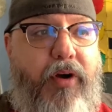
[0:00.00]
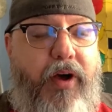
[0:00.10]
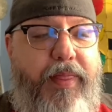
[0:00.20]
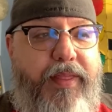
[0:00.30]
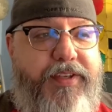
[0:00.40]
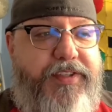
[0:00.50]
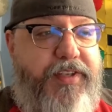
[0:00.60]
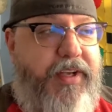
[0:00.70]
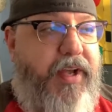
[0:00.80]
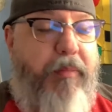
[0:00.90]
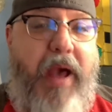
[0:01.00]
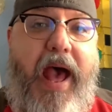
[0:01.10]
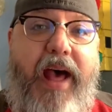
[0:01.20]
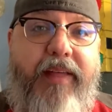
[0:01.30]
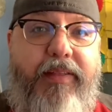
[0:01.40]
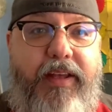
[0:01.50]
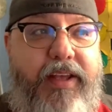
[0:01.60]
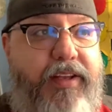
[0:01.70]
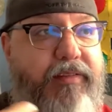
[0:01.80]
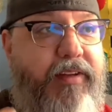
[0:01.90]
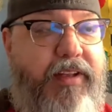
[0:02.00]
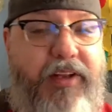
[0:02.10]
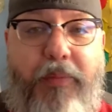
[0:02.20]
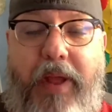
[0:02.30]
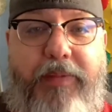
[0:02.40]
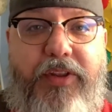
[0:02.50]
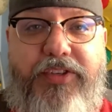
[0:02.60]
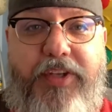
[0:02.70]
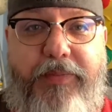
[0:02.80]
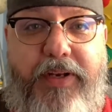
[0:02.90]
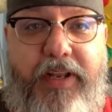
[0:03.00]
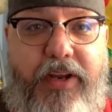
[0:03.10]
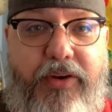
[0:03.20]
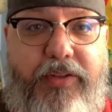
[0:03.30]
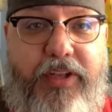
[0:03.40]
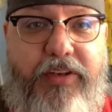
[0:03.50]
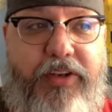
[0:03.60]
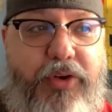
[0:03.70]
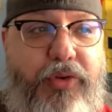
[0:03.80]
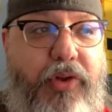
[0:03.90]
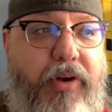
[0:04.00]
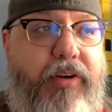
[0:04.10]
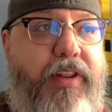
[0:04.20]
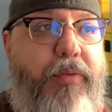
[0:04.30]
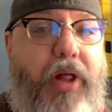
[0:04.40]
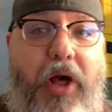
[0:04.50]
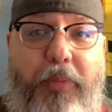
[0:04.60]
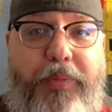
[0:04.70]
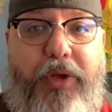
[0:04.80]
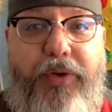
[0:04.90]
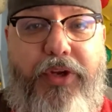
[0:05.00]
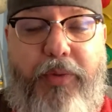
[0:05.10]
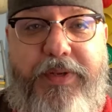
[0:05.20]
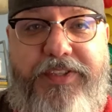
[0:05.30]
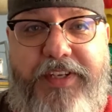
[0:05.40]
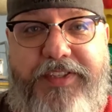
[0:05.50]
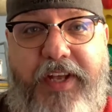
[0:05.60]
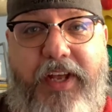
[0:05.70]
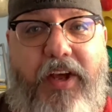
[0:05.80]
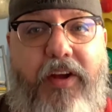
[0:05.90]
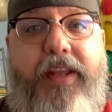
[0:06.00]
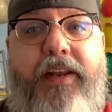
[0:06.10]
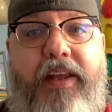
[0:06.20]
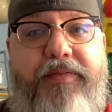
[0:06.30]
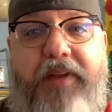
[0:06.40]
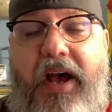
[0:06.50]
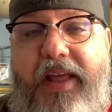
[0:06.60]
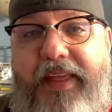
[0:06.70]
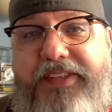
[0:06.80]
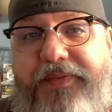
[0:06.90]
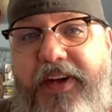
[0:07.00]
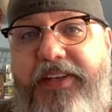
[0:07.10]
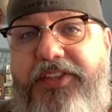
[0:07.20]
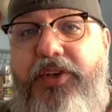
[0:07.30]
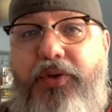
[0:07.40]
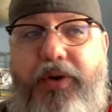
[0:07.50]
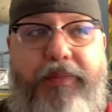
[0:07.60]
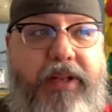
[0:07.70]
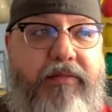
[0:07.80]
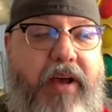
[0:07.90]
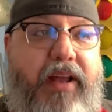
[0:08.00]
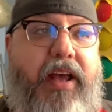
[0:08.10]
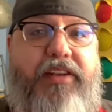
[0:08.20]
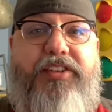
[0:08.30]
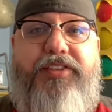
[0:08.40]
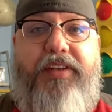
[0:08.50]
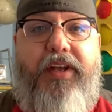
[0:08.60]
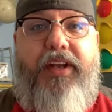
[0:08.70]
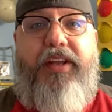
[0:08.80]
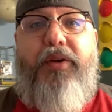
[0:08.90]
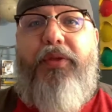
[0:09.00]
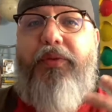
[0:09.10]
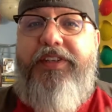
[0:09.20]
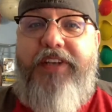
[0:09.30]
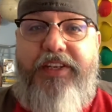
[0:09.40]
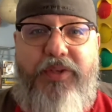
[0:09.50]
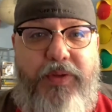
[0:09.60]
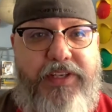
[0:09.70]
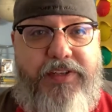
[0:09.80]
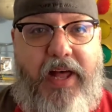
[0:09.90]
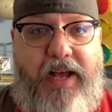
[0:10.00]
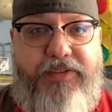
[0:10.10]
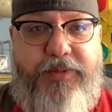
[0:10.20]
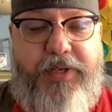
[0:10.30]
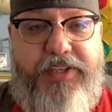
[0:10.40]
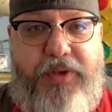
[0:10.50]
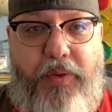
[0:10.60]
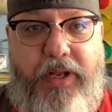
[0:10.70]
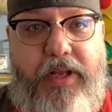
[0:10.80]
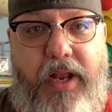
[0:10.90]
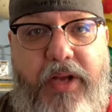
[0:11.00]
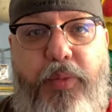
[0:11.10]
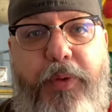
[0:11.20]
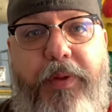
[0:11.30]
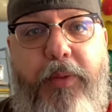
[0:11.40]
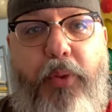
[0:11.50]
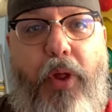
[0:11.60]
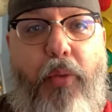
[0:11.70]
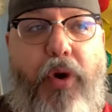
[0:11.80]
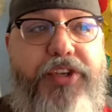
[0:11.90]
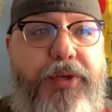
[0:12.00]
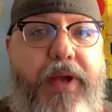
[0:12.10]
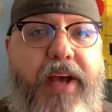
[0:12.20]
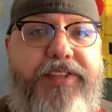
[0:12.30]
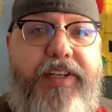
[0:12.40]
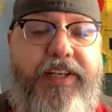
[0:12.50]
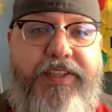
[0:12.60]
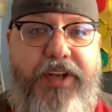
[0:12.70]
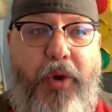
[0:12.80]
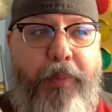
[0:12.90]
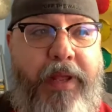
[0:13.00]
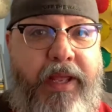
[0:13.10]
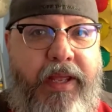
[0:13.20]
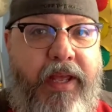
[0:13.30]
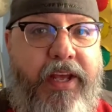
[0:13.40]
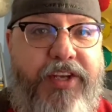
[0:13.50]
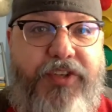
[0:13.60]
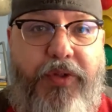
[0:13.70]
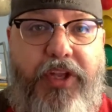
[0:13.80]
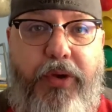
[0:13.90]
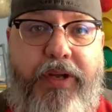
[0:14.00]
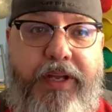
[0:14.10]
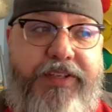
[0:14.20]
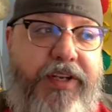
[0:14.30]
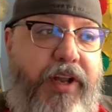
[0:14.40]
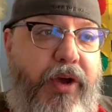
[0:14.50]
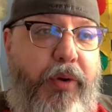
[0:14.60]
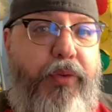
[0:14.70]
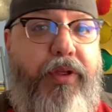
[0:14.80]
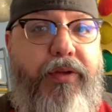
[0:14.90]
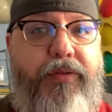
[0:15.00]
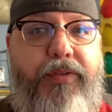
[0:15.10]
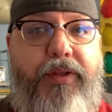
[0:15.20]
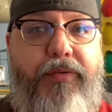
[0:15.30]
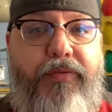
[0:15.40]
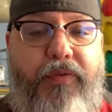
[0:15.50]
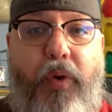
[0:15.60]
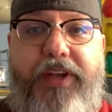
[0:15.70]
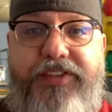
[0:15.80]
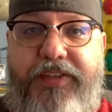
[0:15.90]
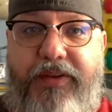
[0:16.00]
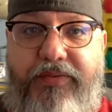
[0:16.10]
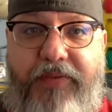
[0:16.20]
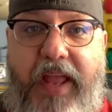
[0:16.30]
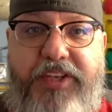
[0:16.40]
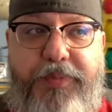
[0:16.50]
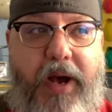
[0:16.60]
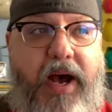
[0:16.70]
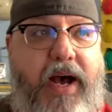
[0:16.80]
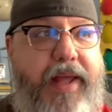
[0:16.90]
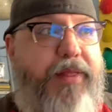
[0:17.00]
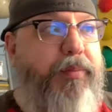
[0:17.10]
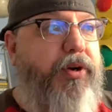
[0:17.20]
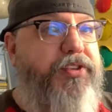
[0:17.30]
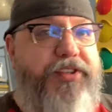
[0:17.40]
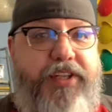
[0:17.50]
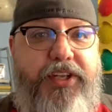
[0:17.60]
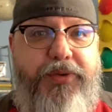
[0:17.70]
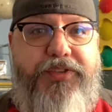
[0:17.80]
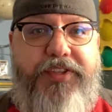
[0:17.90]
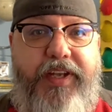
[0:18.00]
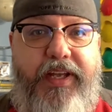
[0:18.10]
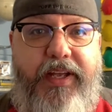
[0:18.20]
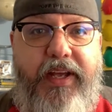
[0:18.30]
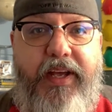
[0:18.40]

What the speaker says: on this path, and maybe there's something here that you'll learn that will help you in your business, and if not, that's fine too. I mean, I just, the reason I do these lives is because I want to connect with people. I want you guys to get to know me so that you can get to know the voice and the face behind the person that you see